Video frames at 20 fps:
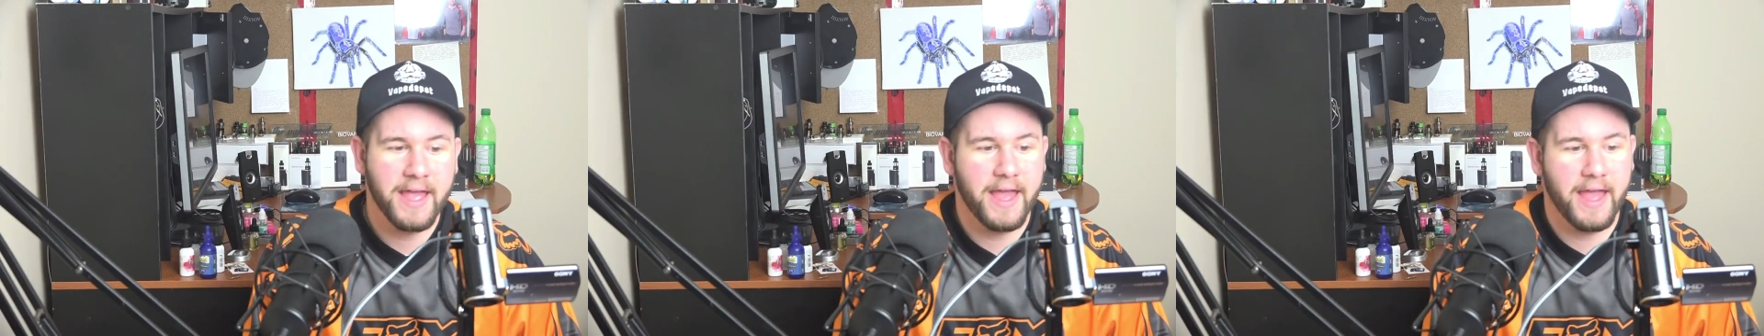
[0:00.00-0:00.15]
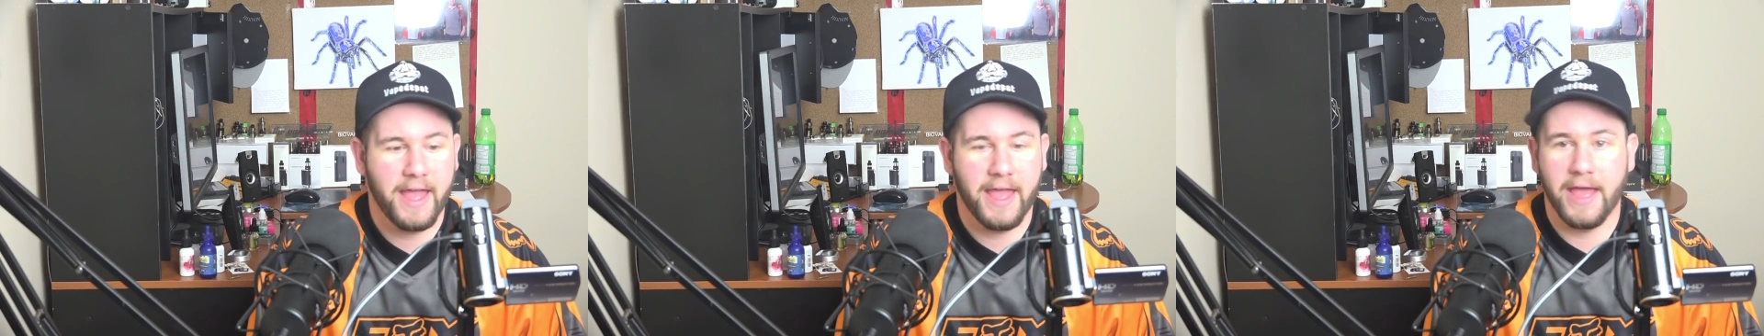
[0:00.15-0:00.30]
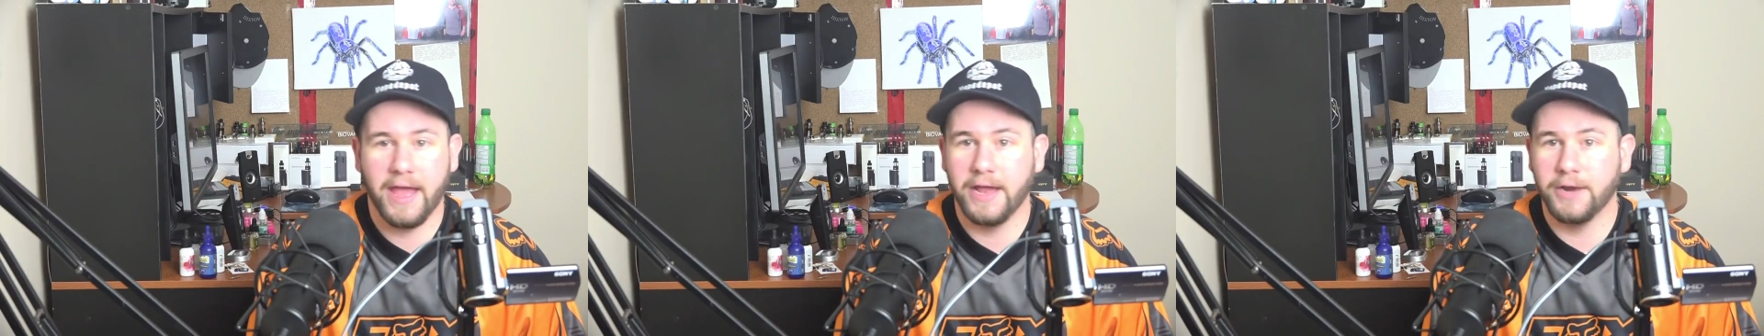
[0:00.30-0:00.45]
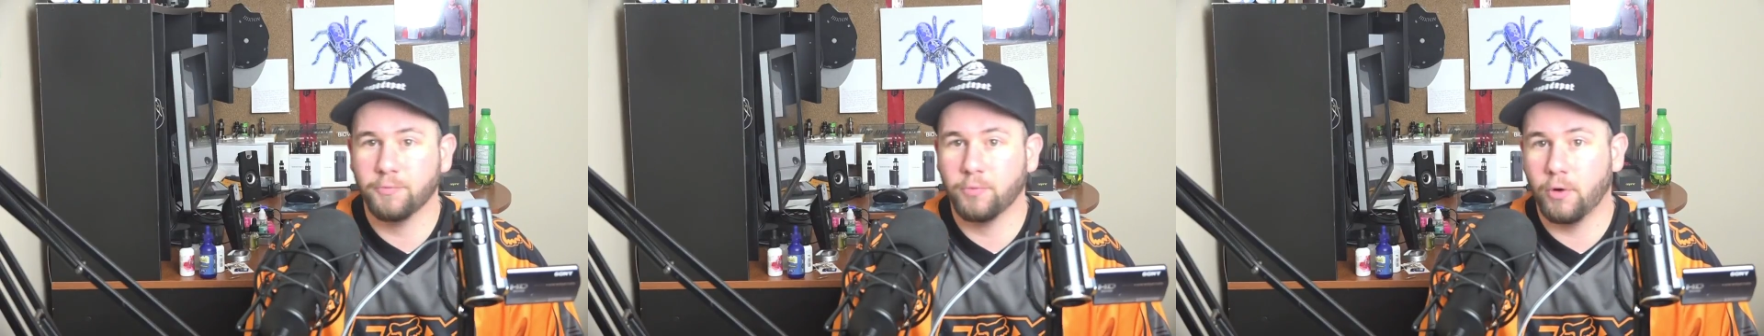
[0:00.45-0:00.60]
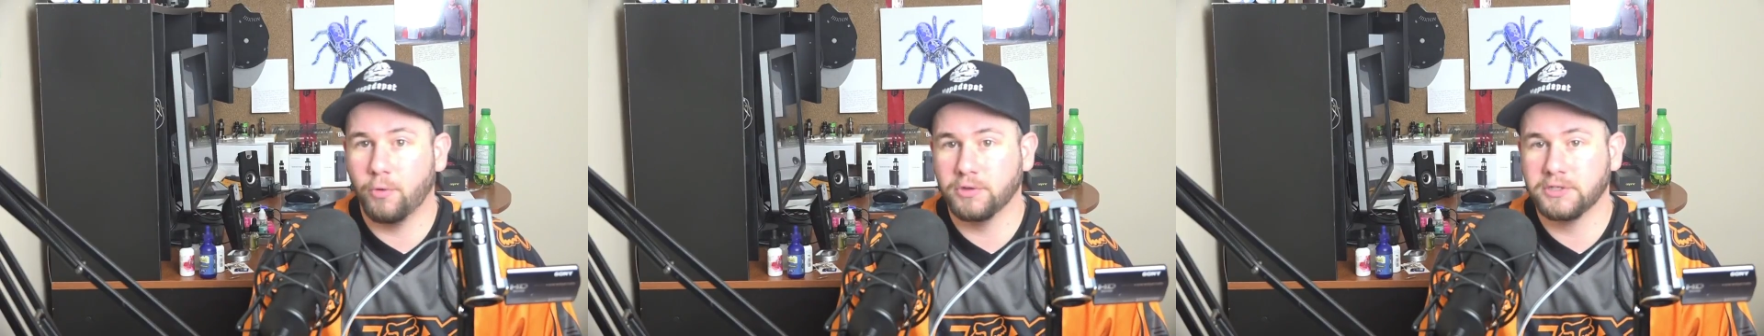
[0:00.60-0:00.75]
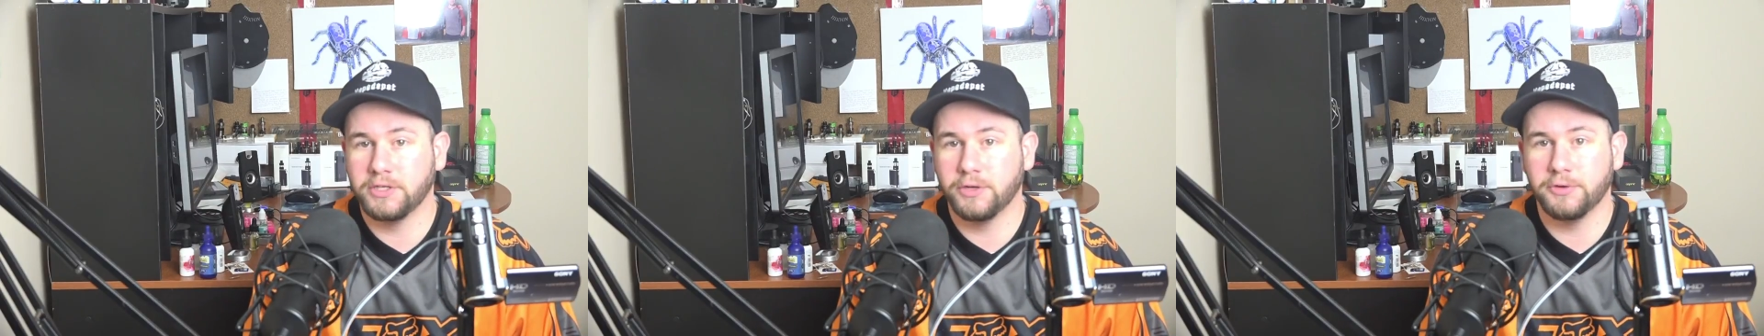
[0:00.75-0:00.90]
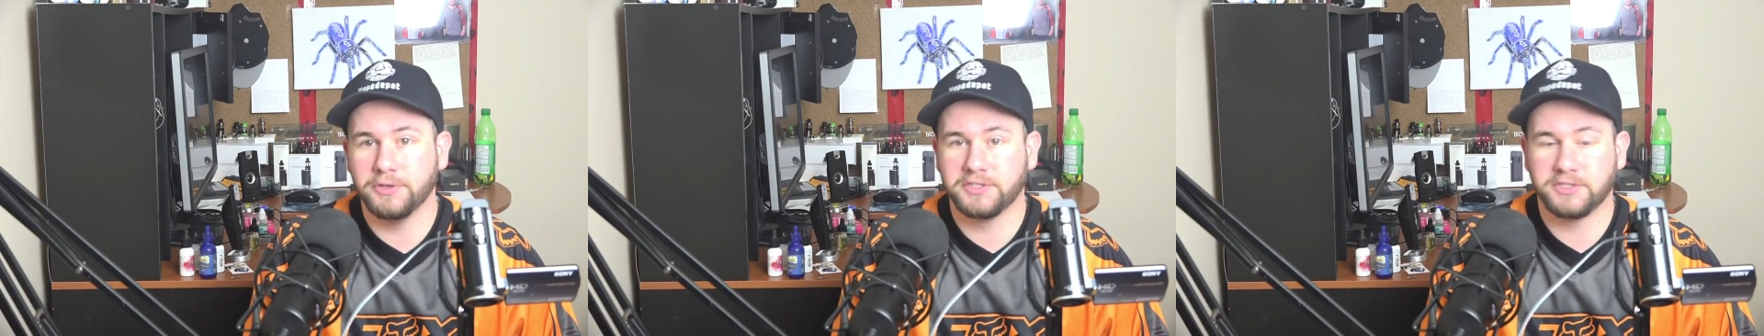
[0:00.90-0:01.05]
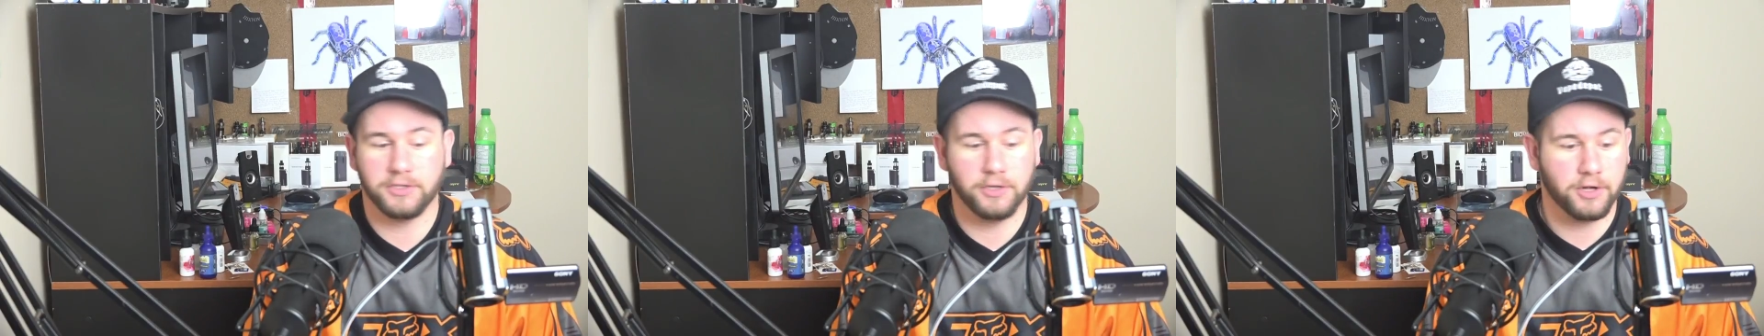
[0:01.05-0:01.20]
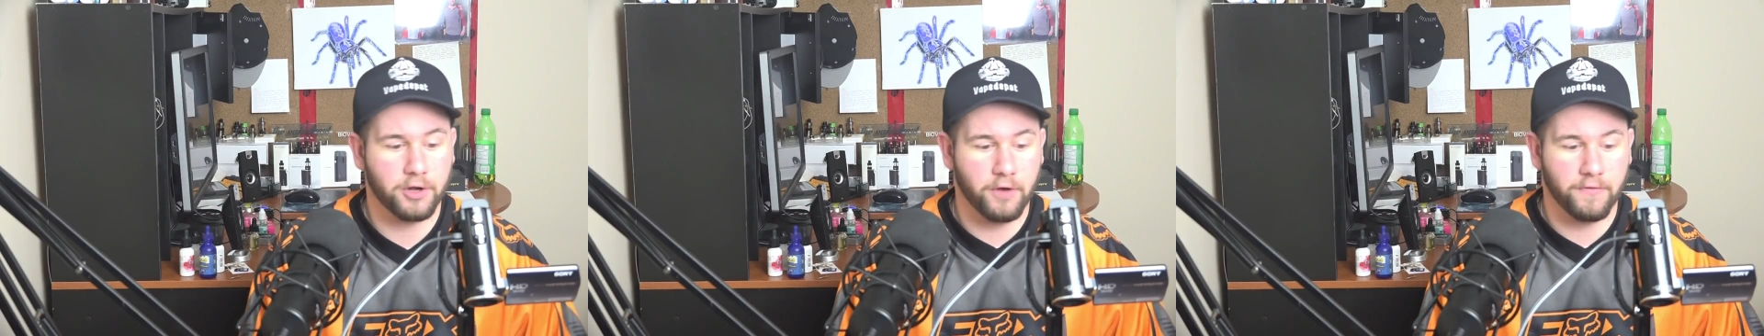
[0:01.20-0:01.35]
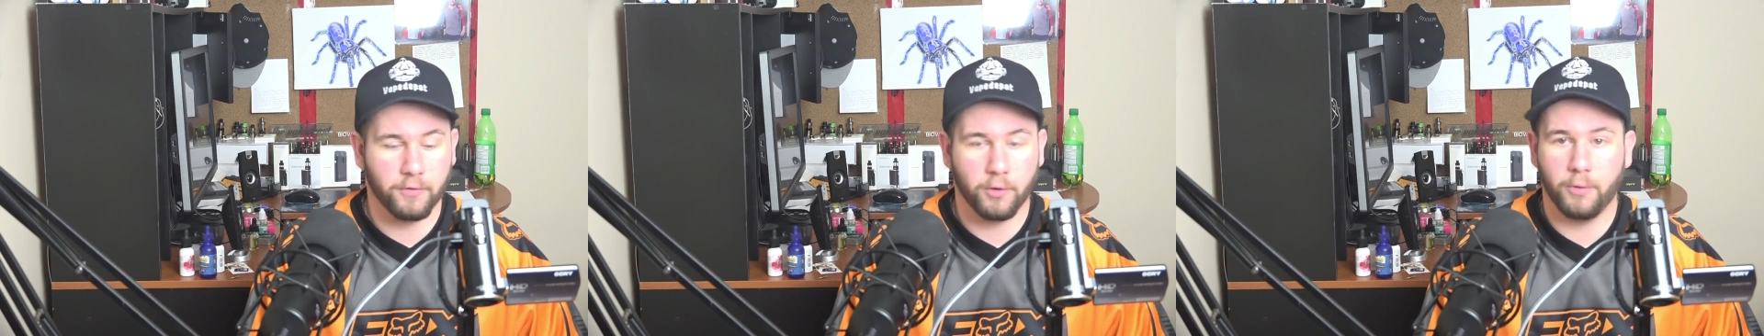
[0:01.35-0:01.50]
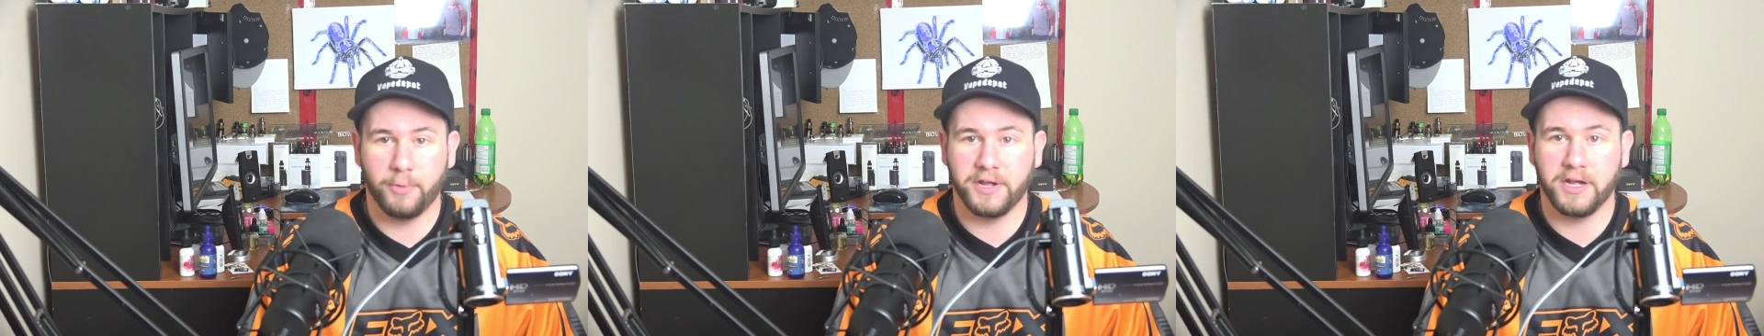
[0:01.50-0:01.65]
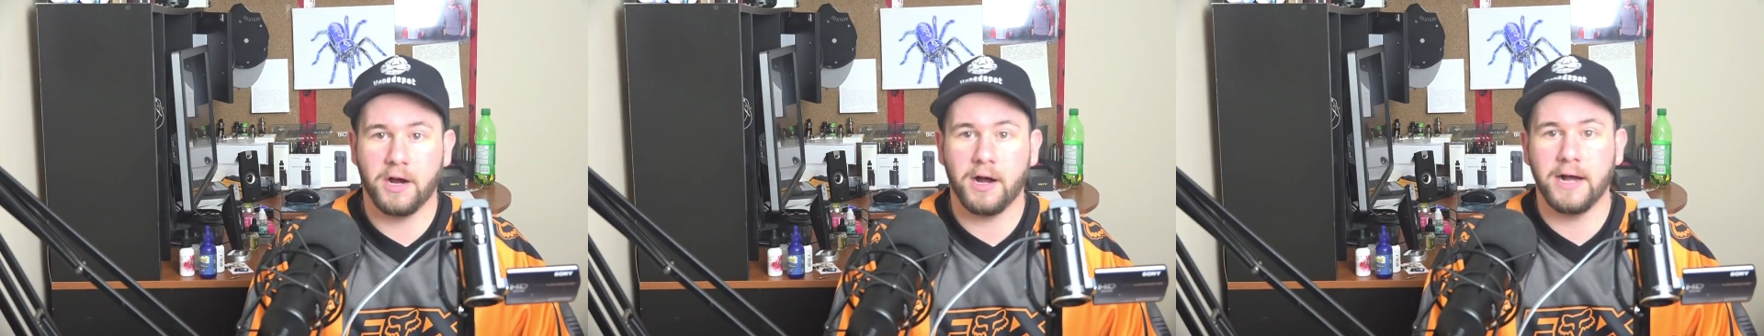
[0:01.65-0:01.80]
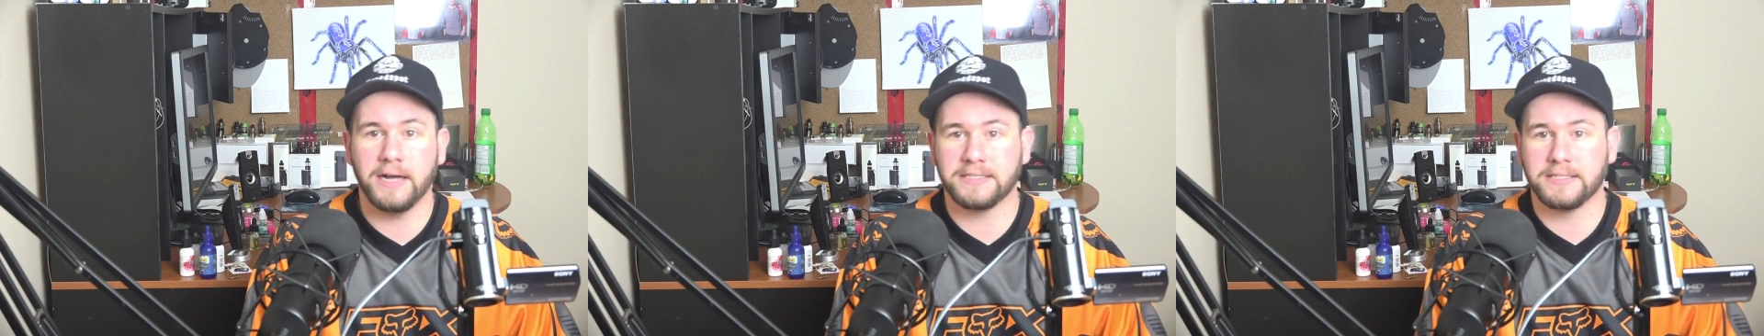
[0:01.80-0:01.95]
And what we'll do is look over what we
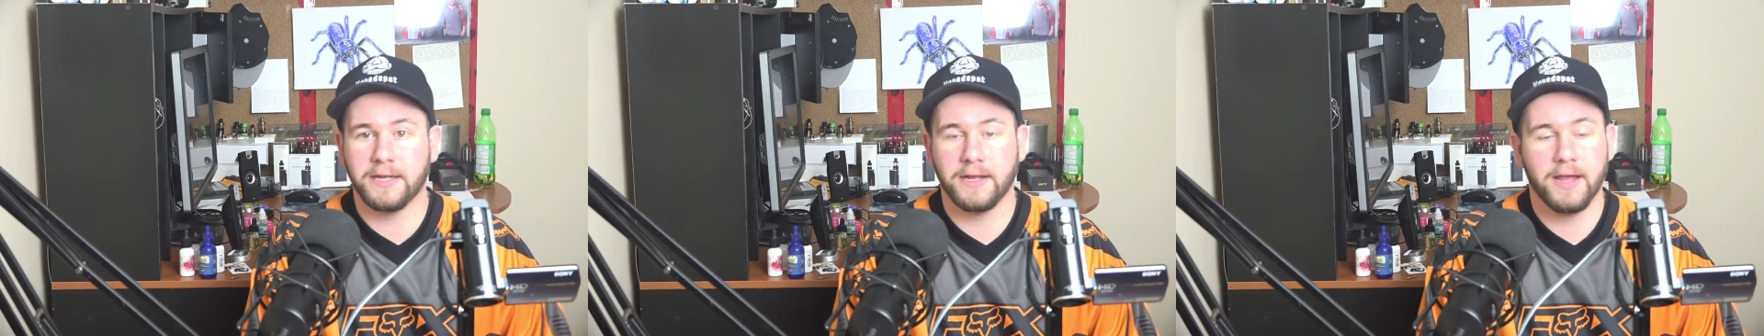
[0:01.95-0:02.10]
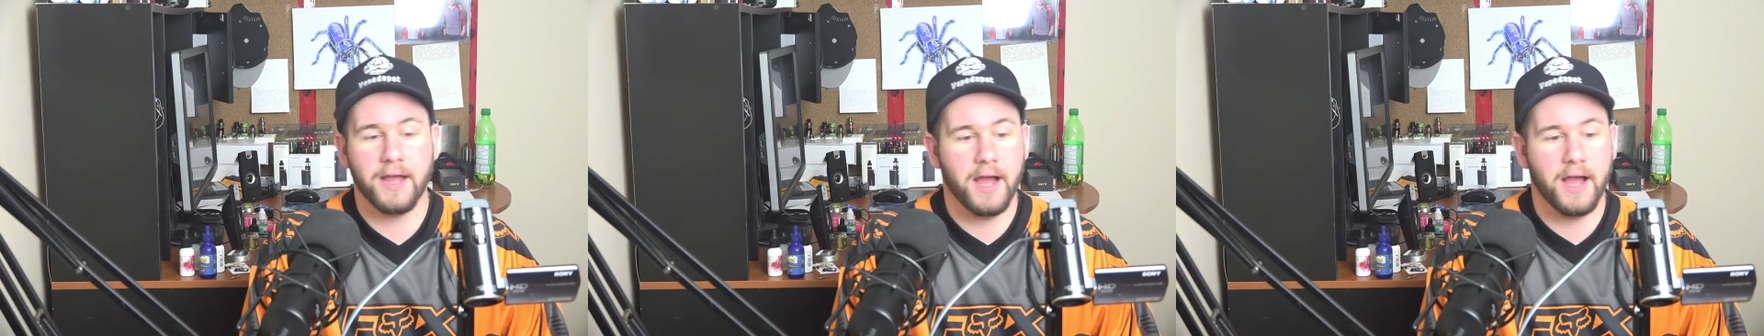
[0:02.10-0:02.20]
got,